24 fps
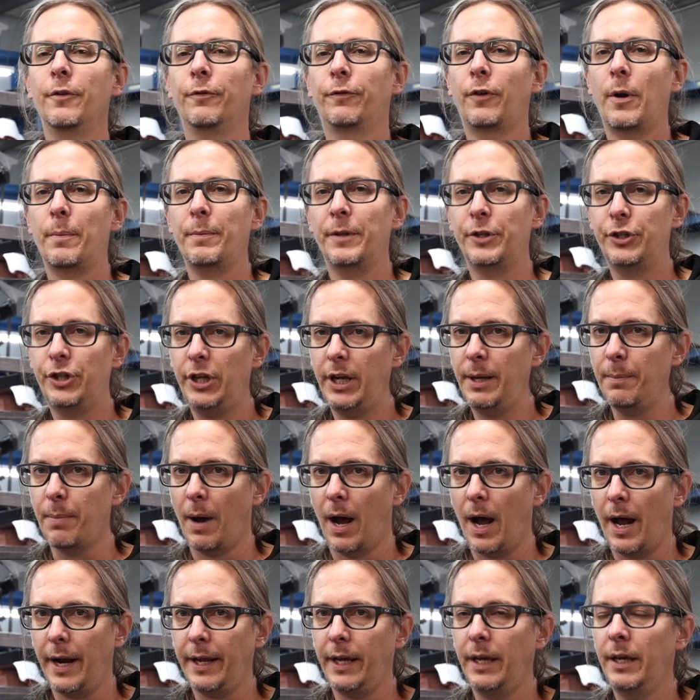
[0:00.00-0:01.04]
from the G
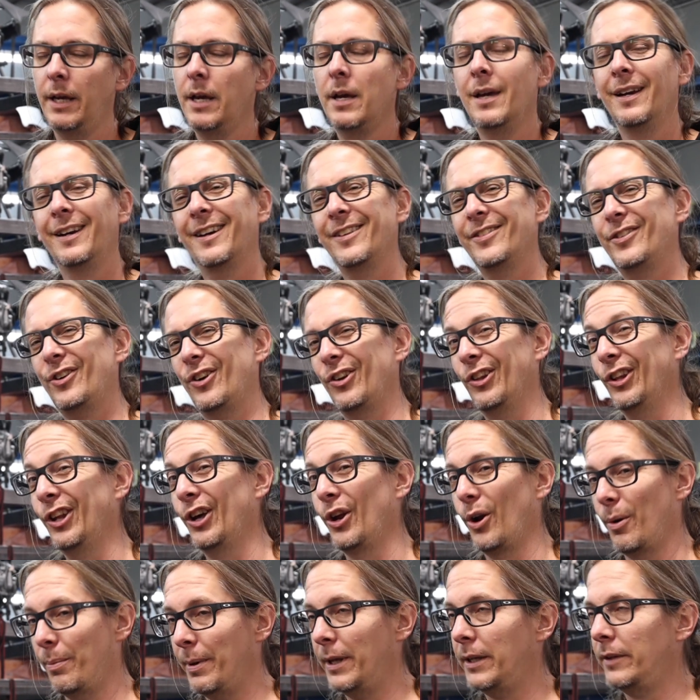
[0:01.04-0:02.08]
body, because they're a
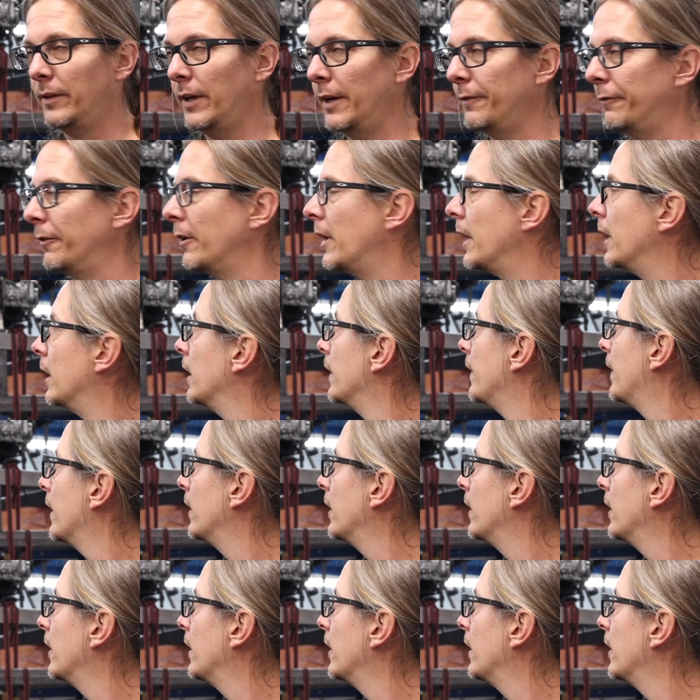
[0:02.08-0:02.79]
little bit different.